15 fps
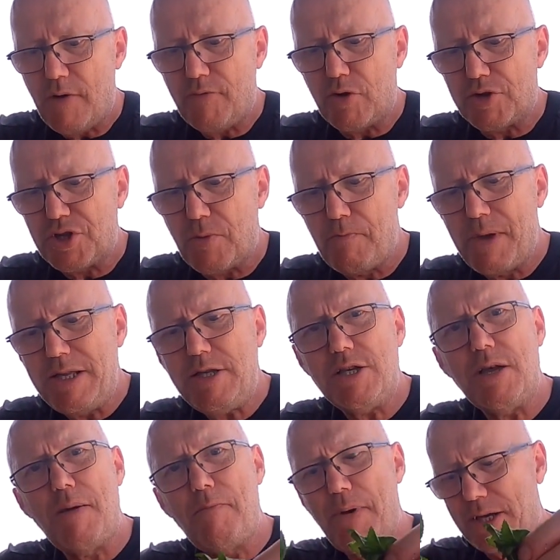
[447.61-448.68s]
I've got some
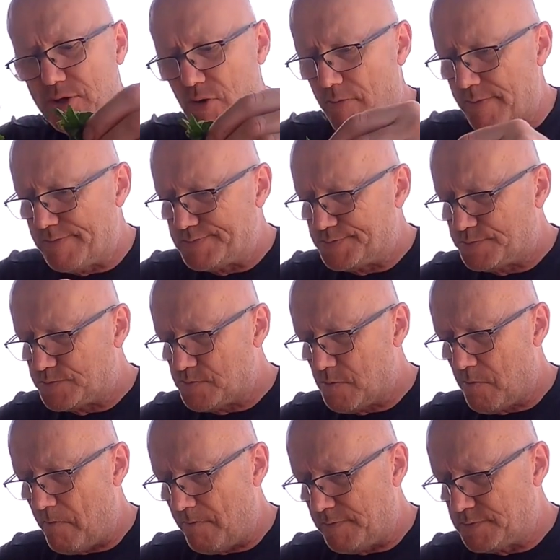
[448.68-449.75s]
mint and basil.
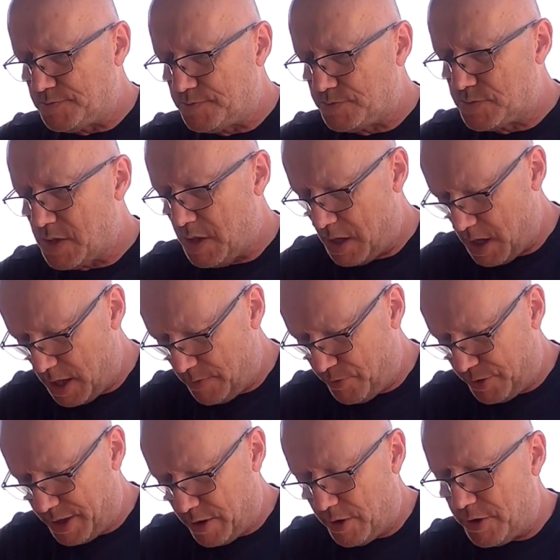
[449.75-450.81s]
I'll
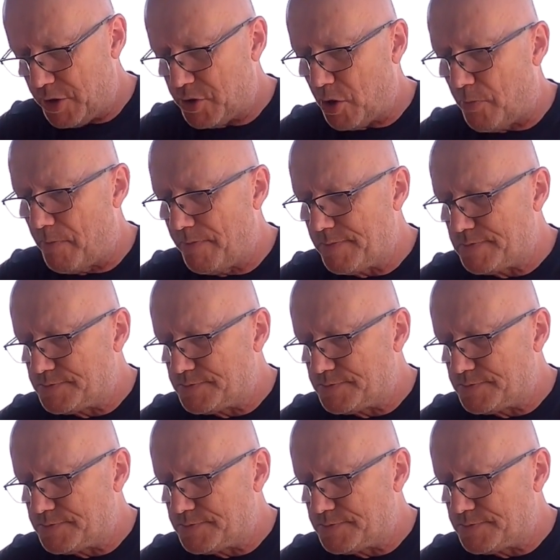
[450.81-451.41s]
put that on the top.